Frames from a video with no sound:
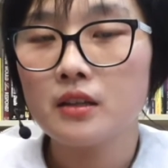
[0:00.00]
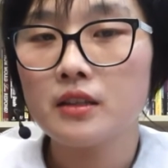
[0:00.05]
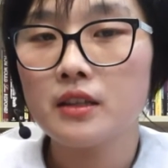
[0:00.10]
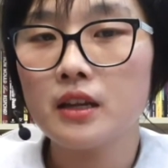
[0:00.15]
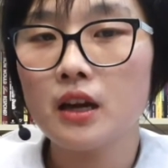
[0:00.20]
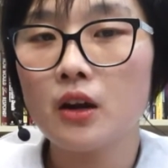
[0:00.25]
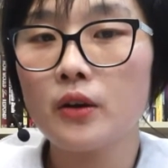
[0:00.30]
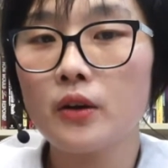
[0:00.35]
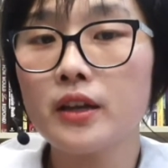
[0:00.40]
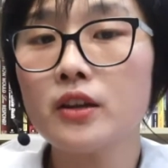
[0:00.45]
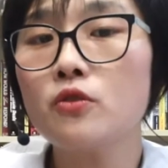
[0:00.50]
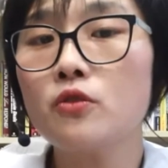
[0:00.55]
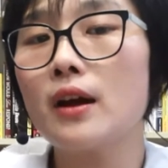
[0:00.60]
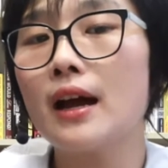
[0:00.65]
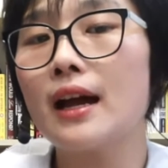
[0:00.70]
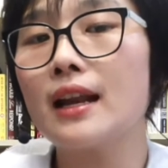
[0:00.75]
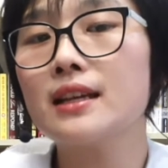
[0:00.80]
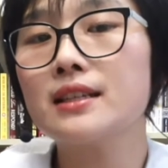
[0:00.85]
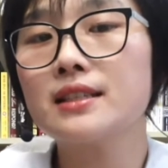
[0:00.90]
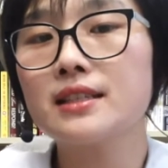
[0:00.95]
Now, in
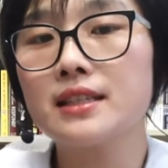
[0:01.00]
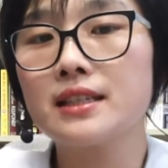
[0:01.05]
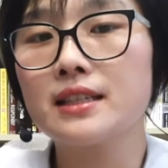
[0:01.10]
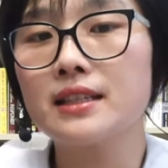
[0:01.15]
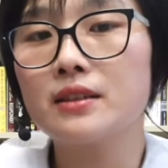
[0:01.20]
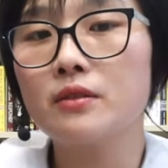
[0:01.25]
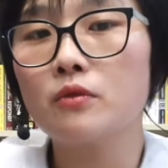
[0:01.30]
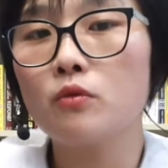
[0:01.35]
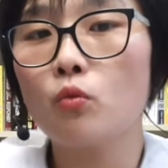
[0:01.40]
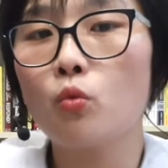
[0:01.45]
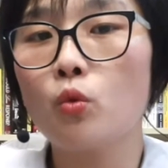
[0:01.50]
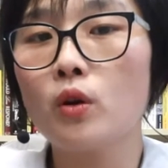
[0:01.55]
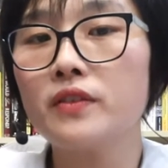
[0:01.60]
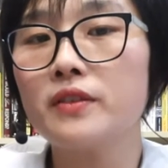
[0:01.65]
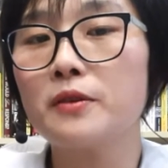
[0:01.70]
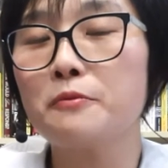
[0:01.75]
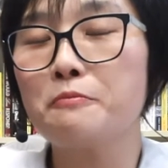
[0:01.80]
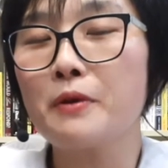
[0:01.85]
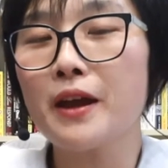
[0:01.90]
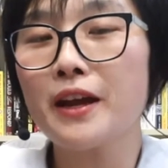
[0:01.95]
reality,
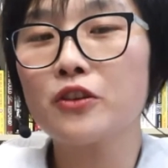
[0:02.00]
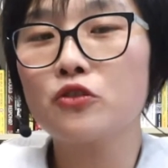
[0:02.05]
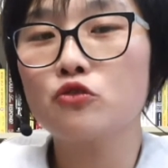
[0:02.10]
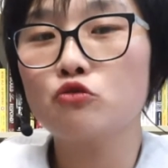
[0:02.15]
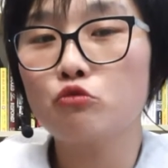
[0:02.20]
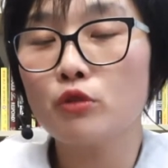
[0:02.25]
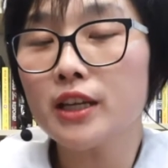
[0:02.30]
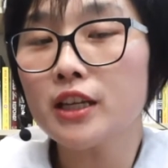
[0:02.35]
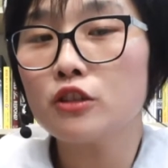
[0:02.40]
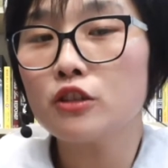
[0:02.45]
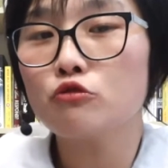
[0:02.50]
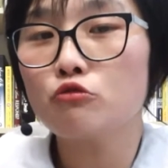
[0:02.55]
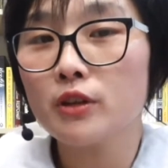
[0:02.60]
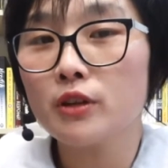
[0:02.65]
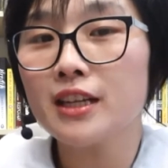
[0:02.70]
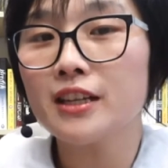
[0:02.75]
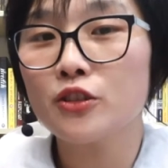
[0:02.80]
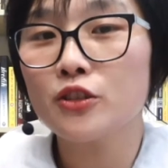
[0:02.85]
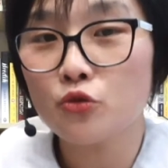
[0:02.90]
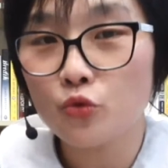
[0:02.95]
what the bank
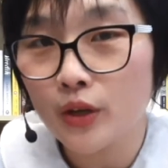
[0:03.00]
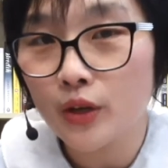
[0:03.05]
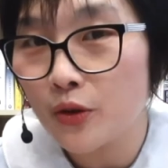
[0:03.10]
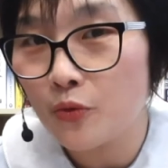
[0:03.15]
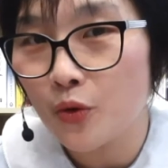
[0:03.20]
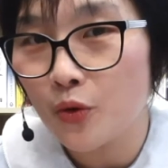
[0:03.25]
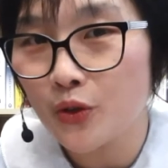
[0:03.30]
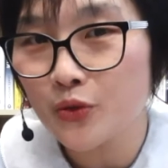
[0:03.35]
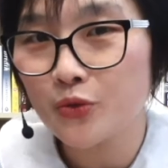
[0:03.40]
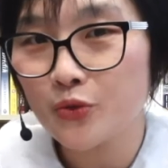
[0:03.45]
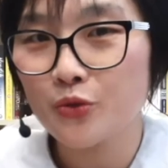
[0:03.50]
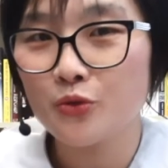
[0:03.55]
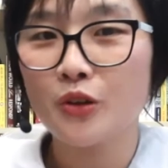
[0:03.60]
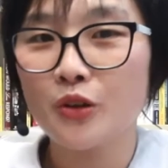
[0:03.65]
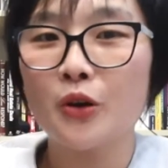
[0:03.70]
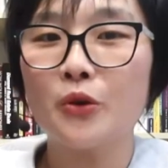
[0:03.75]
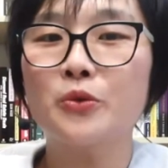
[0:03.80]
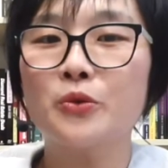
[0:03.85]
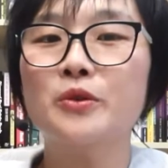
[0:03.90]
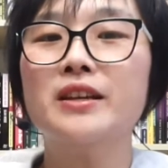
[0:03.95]
really want to
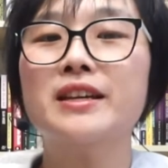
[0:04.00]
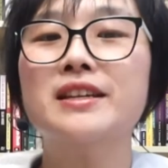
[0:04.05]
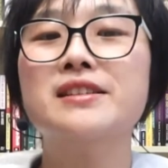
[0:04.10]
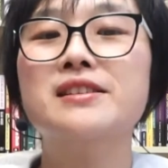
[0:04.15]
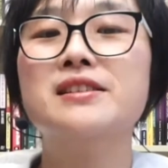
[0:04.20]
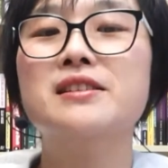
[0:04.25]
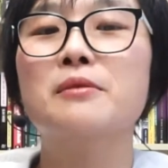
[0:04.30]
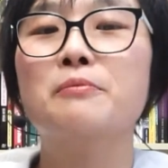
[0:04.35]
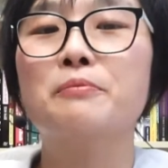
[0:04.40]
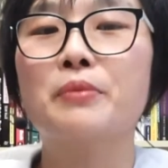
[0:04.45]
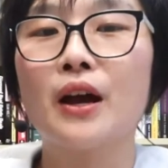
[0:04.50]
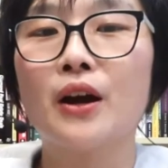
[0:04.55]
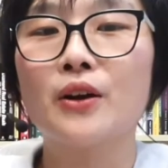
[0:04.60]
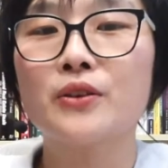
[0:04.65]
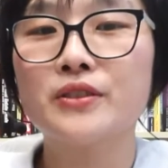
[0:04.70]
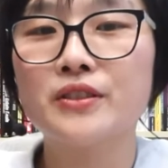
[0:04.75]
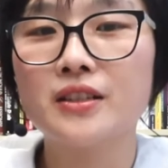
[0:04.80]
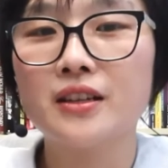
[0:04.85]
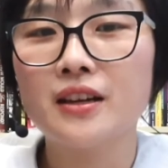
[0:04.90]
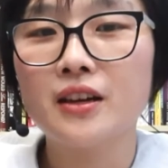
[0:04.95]
know is
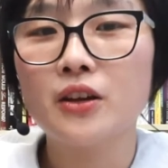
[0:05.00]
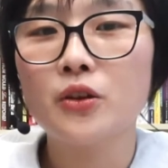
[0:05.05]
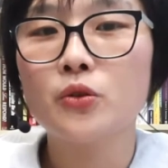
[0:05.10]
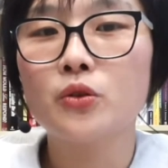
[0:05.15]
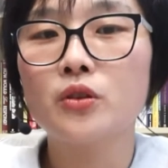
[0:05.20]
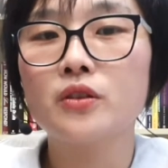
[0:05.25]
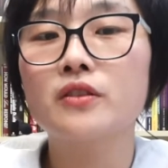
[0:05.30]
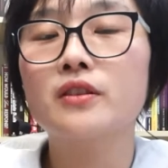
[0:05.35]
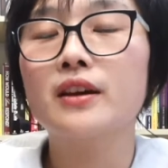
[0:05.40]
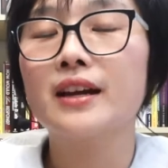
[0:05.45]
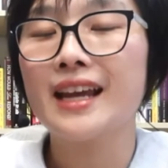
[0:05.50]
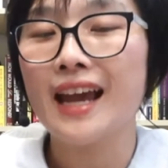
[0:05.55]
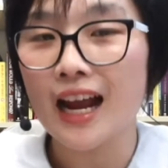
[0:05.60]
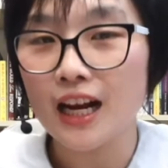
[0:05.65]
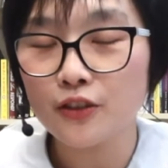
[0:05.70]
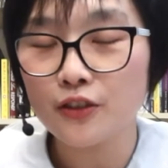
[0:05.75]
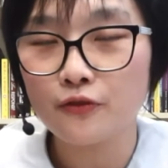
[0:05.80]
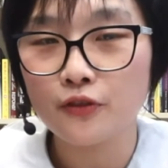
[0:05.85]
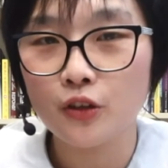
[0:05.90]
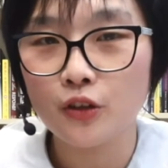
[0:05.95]
about the
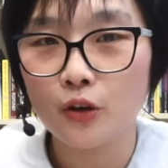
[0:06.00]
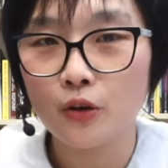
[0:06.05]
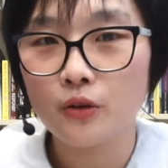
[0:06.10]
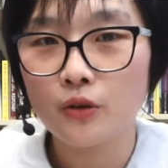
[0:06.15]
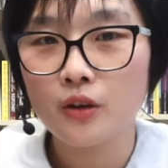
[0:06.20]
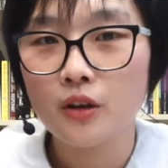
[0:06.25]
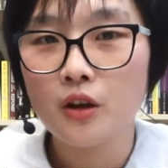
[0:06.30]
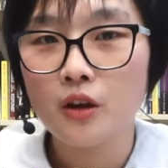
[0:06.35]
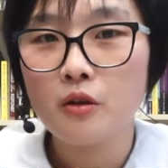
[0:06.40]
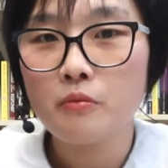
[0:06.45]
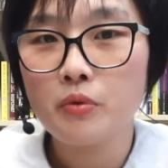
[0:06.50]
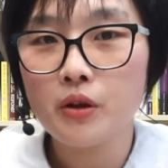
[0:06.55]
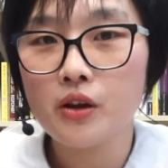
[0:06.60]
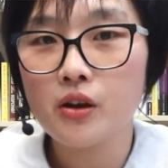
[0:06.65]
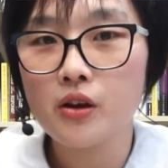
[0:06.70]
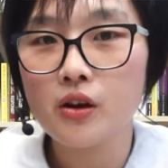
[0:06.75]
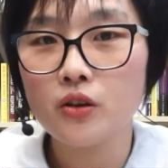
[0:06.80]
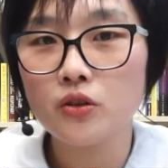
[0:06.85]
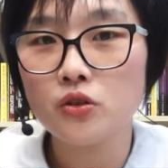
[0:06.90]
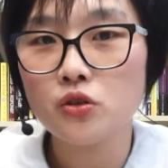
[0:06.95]
cash flow
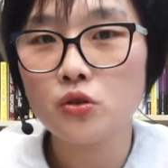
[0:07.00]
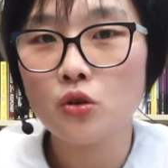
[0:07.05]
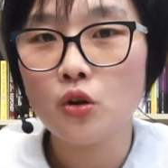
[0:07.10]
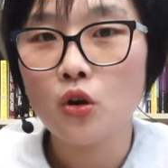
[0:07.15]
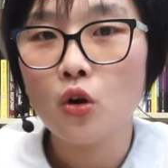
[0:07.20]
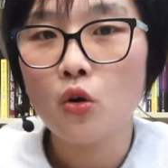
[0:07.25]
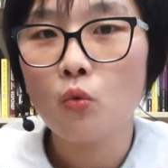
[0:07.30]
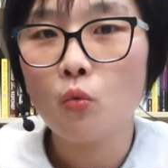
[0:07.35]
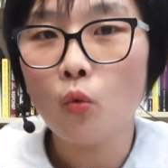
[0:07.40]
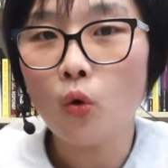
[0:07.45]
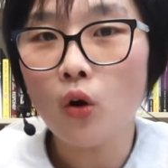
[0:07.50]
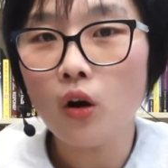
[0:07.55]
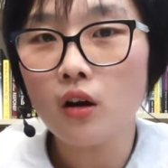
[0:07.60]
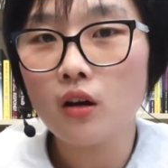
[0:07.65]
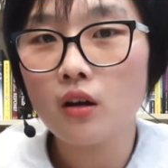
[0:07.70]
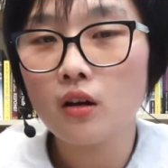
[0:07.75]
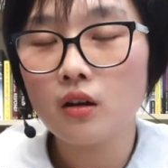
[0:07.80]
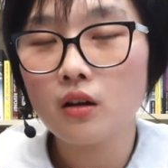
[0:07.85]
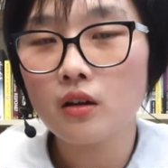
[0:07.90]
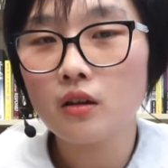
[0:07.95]
because
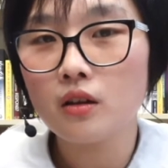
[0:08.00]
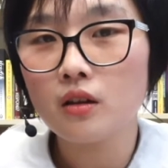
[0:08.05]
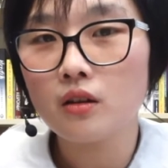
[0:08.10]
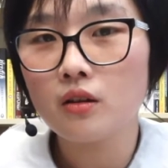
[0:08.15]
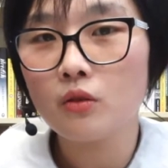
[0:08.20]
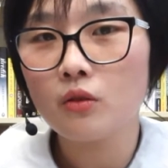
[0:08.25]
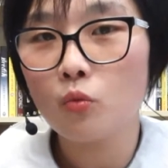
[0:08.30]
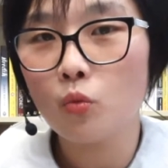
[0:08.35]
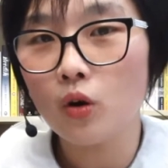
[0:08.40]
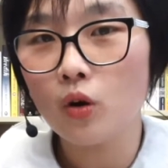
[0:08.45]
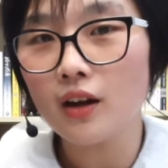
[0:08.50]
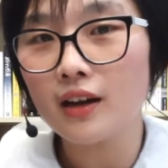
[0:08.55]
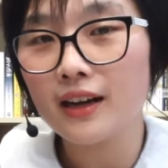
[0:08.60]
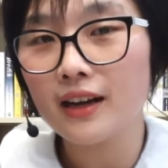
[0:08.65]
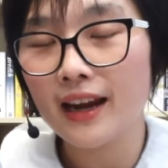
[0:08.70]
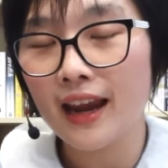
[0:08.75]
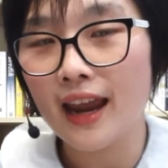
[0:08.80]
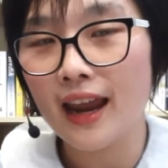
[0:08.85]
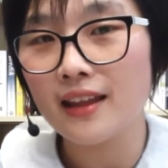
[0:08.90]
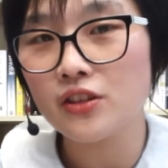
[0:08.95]
what
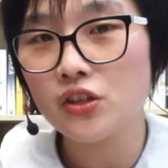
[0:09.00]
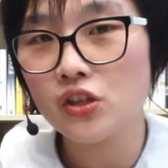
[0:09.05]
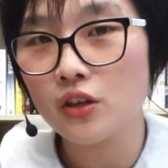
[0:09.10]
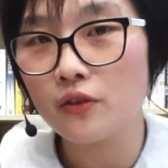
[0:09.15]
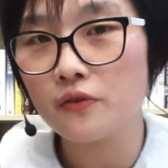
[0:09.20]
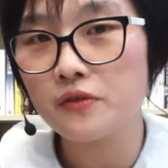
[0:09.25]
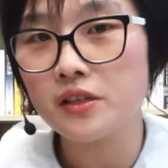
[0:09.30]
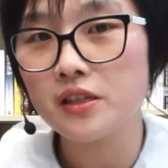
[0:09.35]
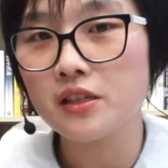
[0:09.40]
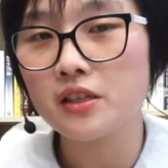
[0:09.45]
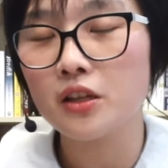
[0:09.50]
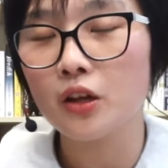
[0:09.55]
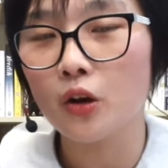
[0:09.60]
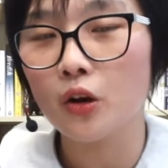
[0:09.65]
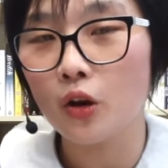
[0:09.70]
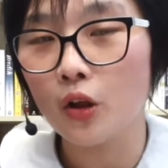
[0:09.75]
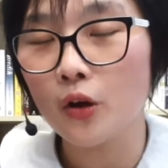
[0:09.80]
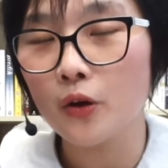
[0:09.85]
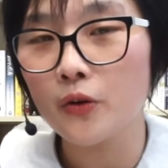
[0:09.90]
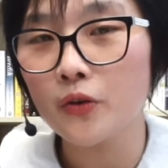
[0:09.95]
can service
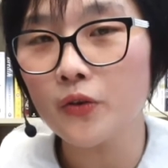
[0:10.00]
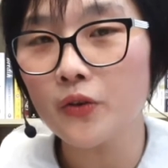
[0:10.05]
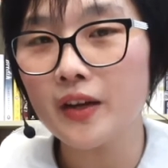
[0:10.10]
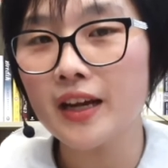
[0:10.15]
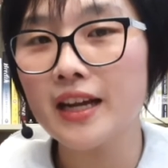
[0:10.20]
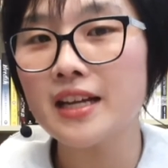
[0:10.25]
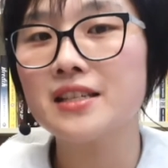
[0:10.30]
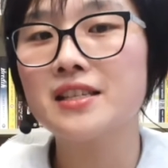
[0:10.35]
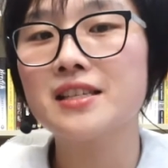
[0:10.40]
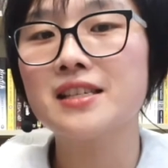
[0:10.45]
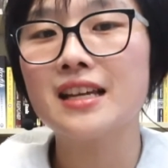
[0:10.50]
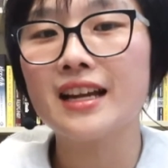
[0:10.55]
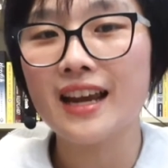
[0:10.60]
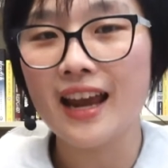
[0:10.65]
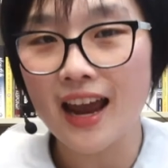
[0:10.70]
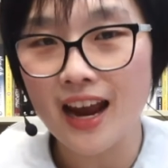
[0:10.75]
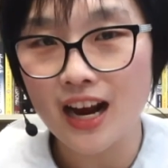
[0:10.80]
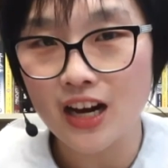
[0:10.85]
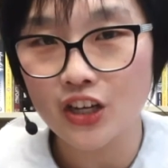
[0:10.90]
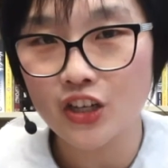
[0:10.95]
the loan is the
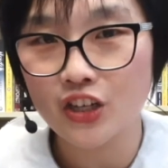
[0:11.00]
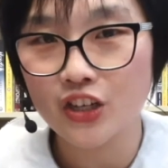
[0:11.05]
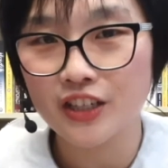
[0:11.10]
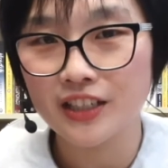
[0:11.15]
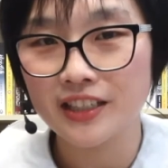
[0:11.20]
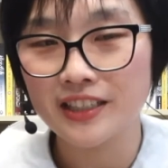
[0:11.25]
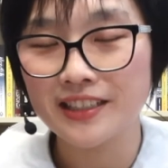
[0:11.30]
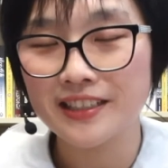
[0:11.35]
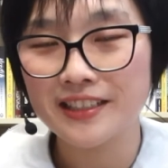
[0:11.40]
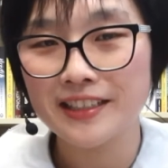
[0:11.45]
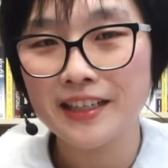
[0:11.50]
cash.